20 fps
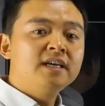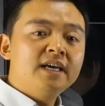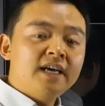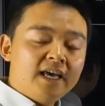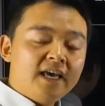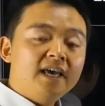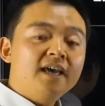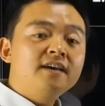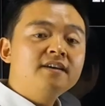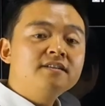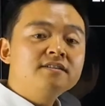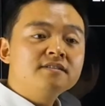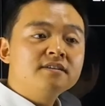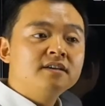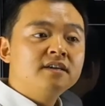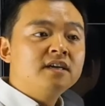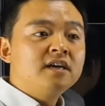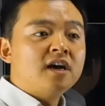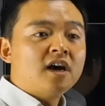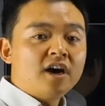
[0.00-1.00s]

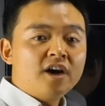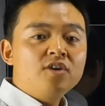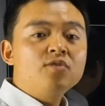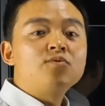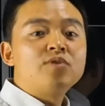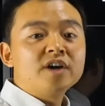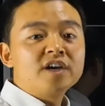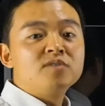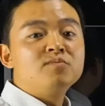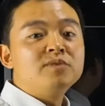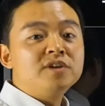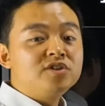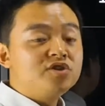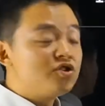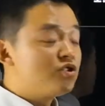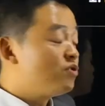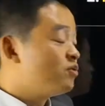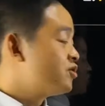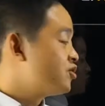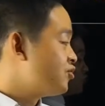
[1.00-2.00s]
And I recommend
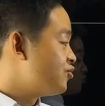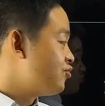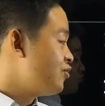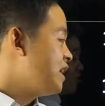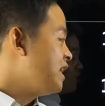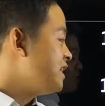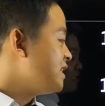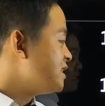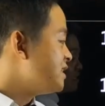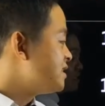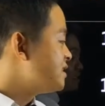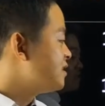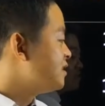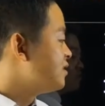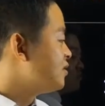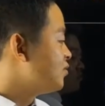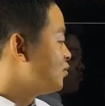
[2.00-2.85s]
you to read it